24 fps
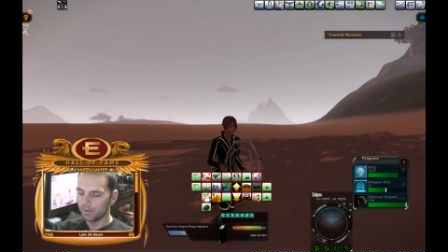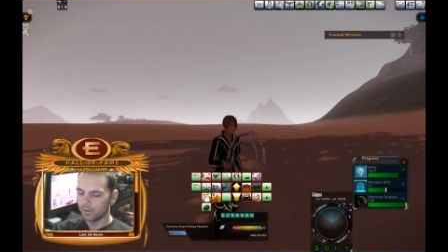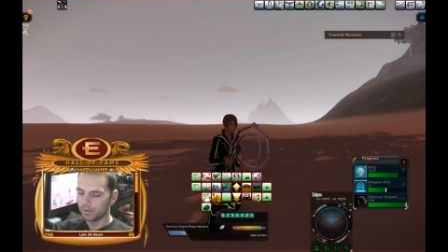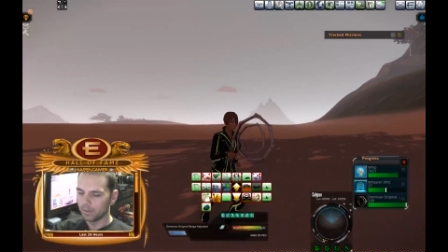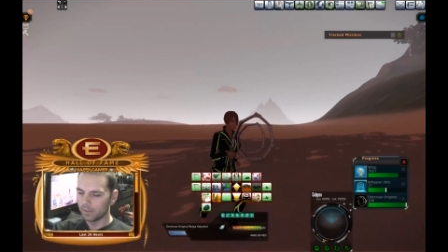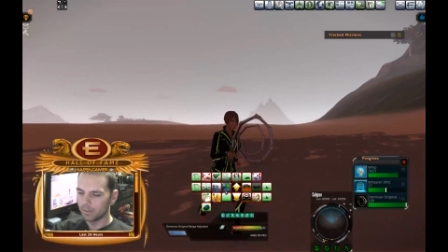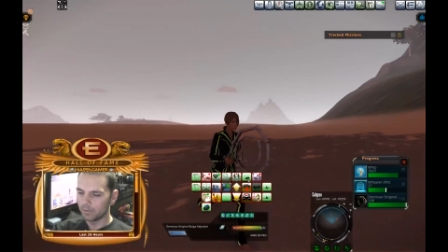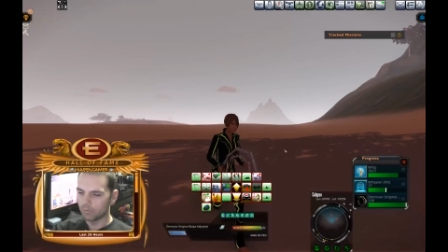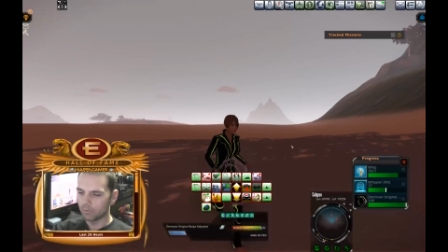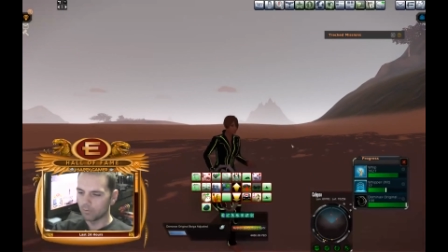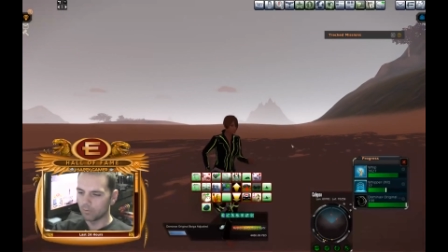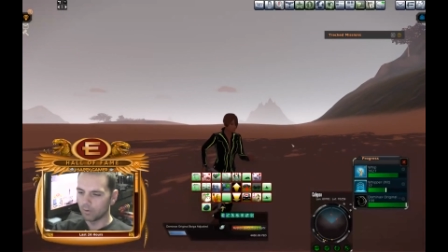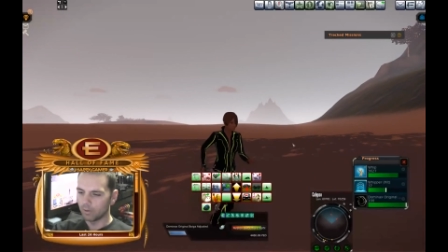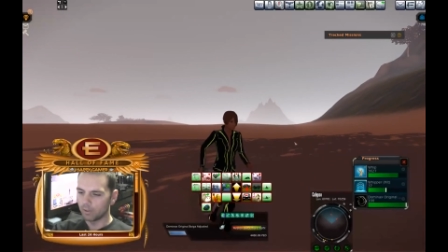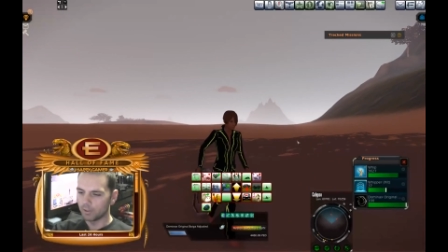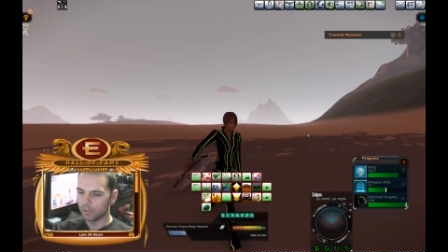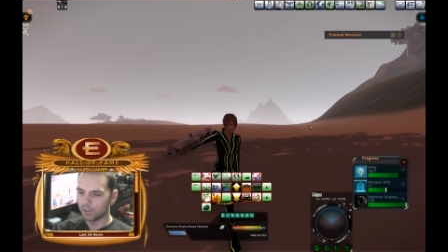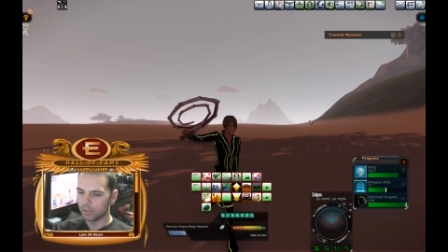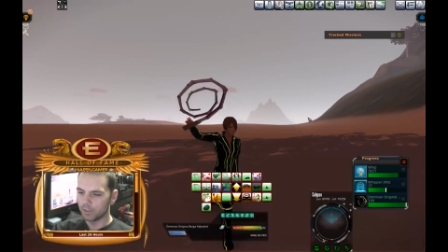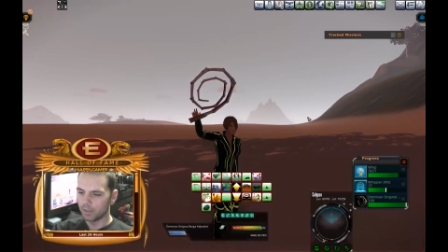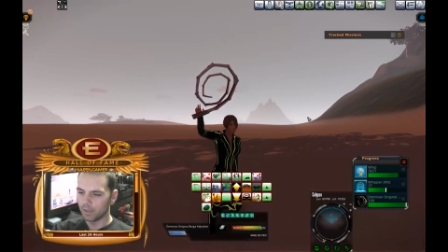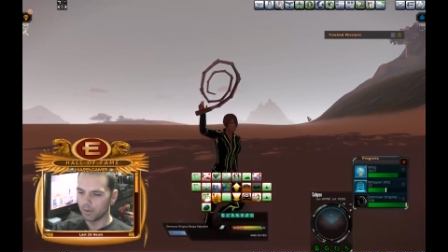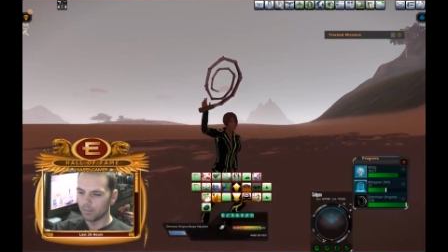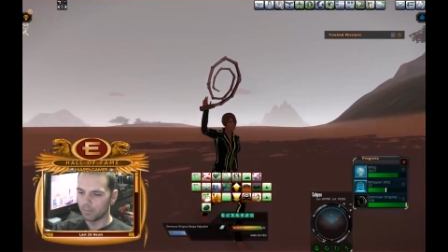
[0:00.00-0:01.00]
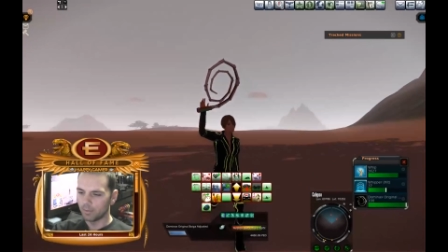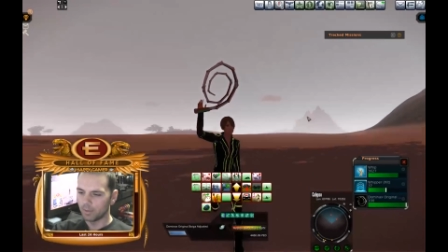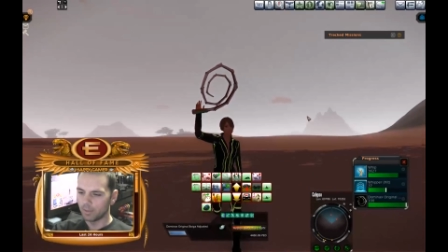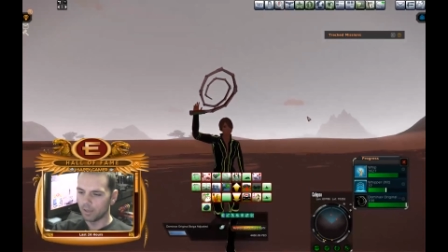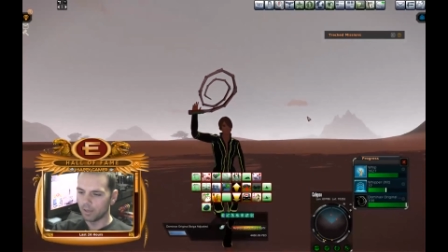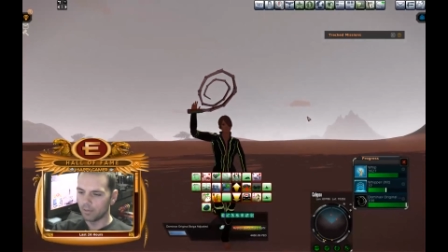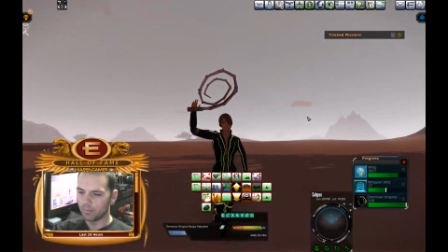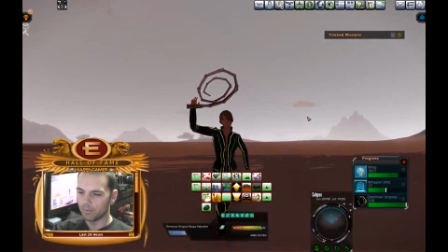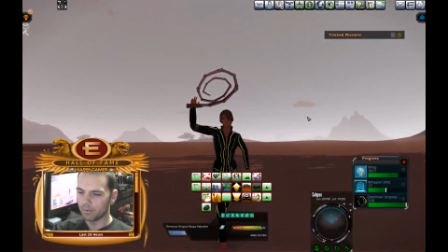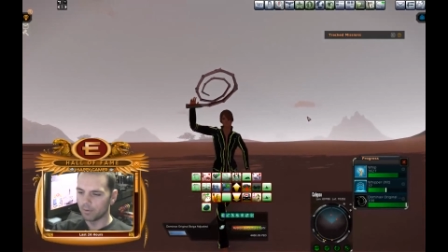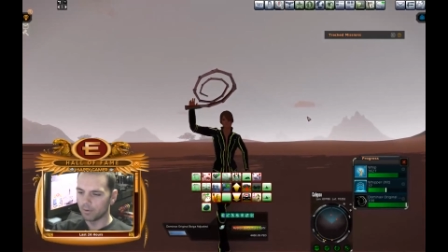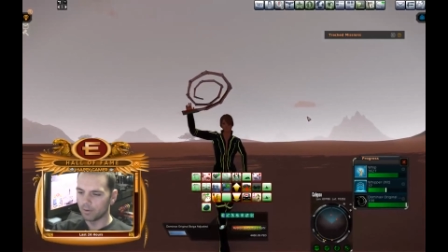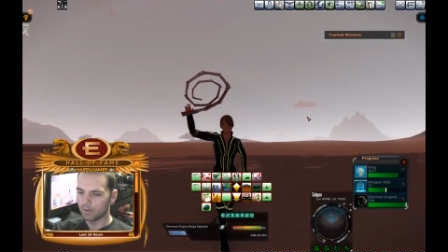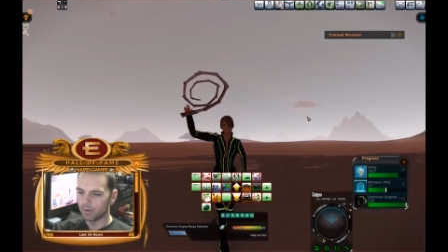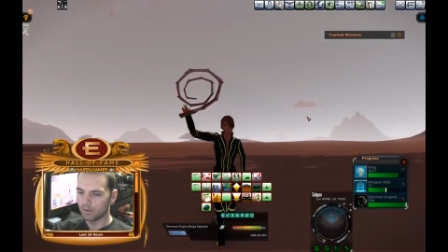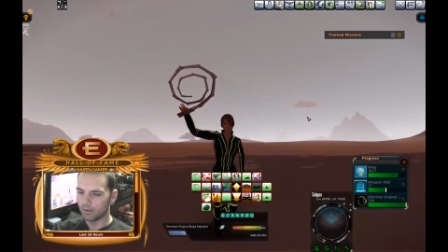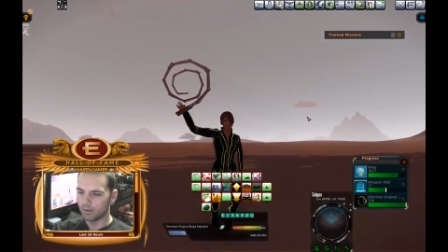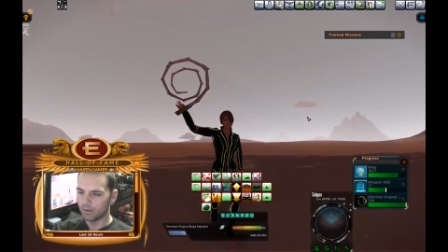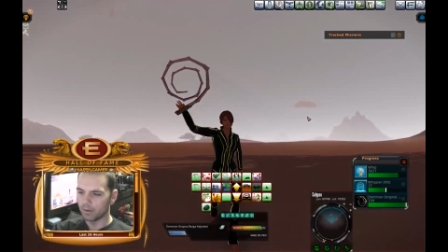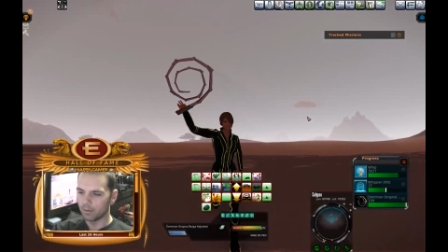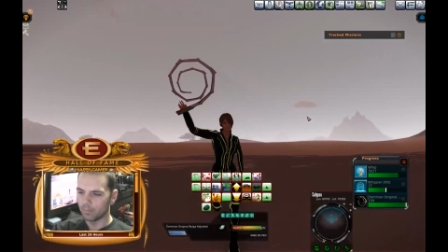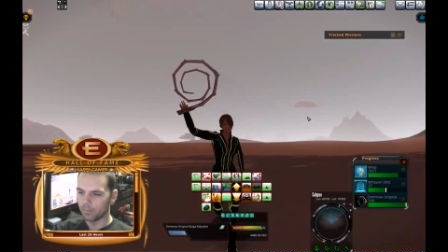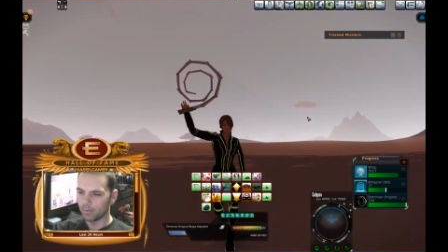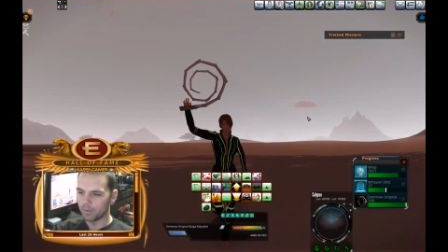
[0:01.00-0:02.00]
Thanks for watching, Happy Gamer.
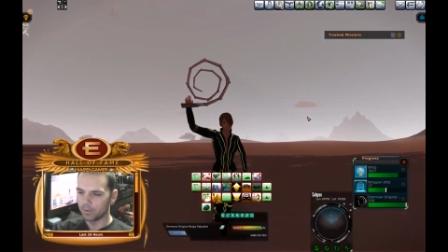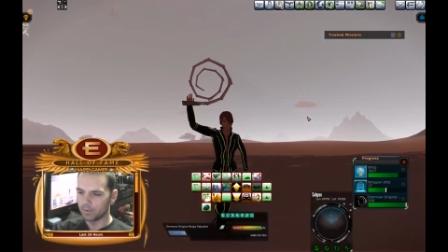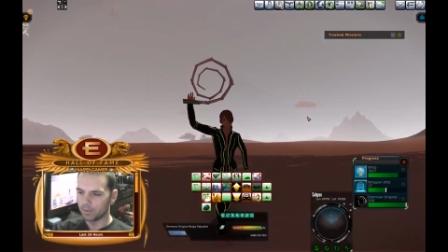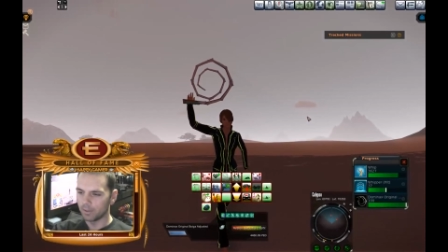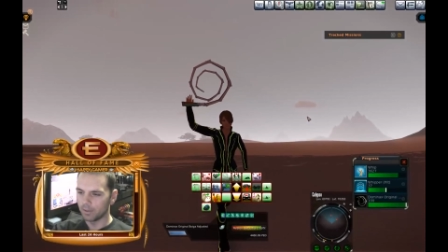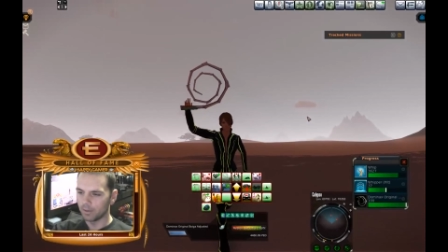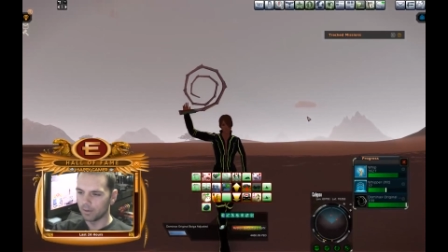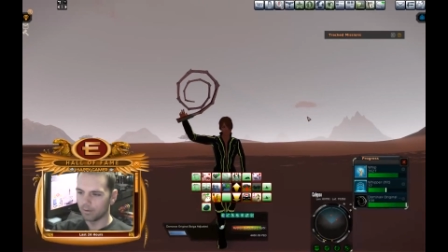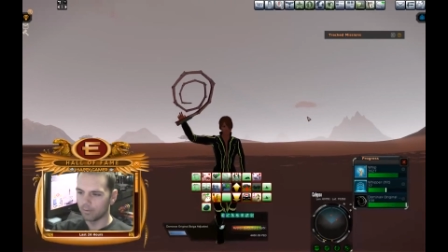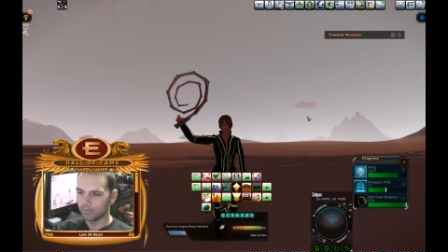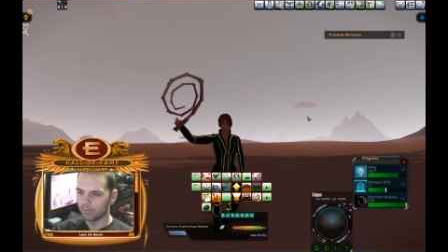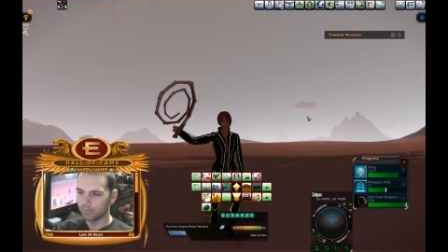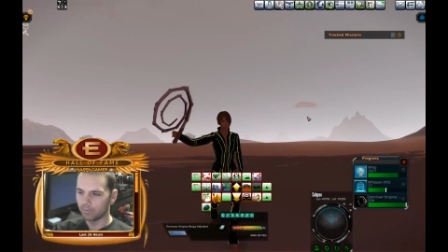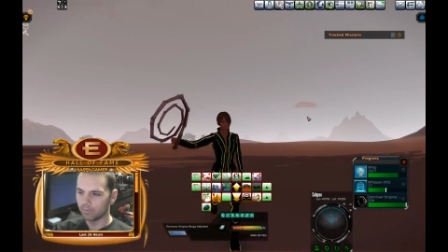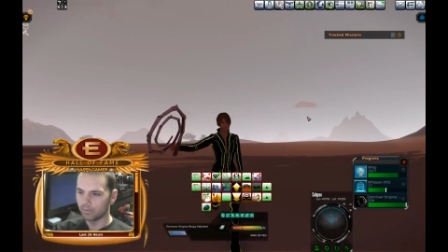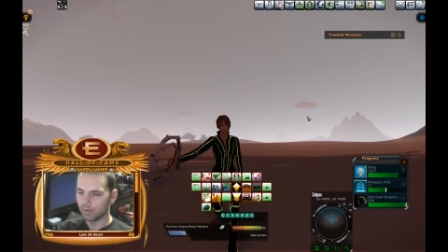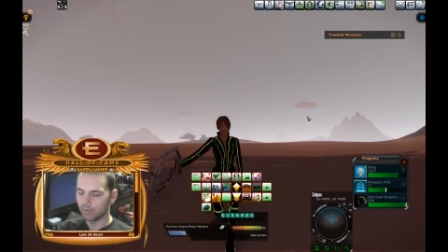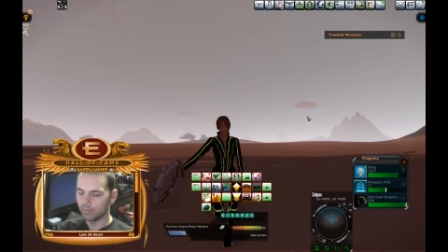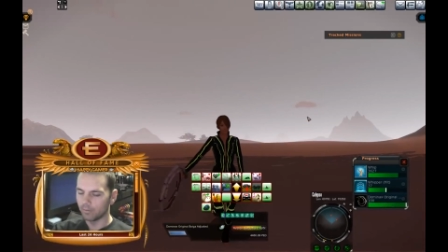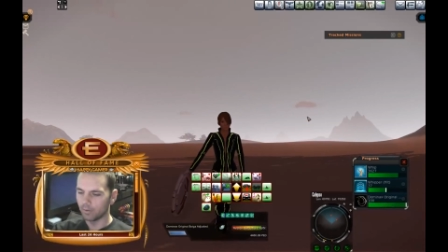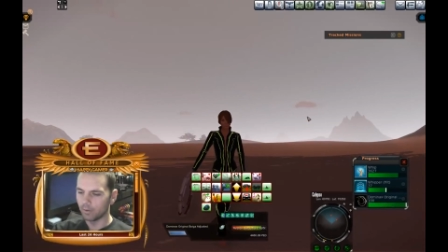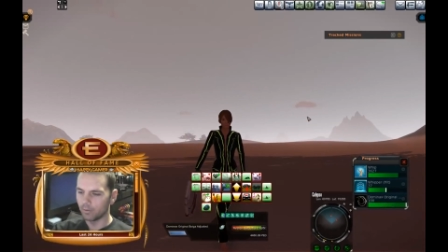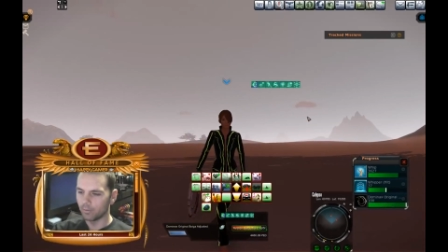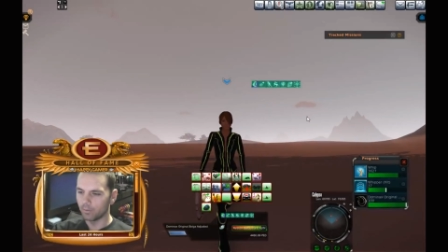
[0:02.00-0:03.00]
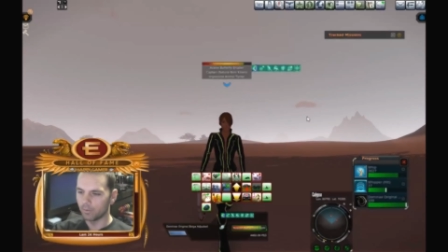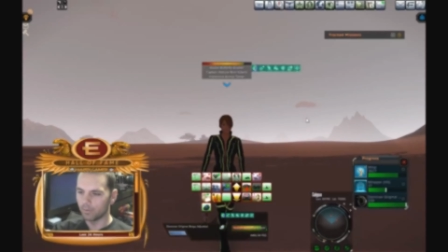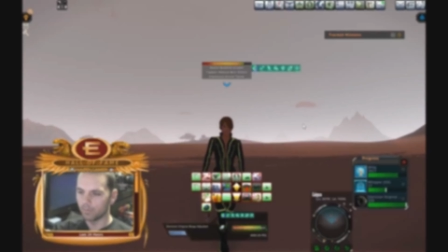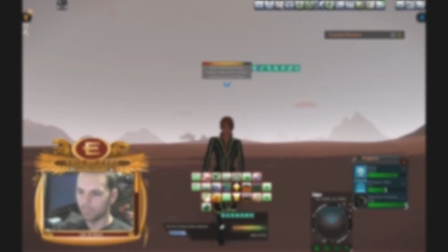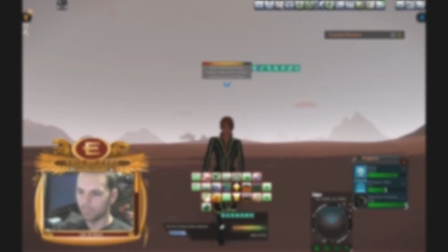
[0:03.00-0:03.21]
I'm gonna take off. Have a good one.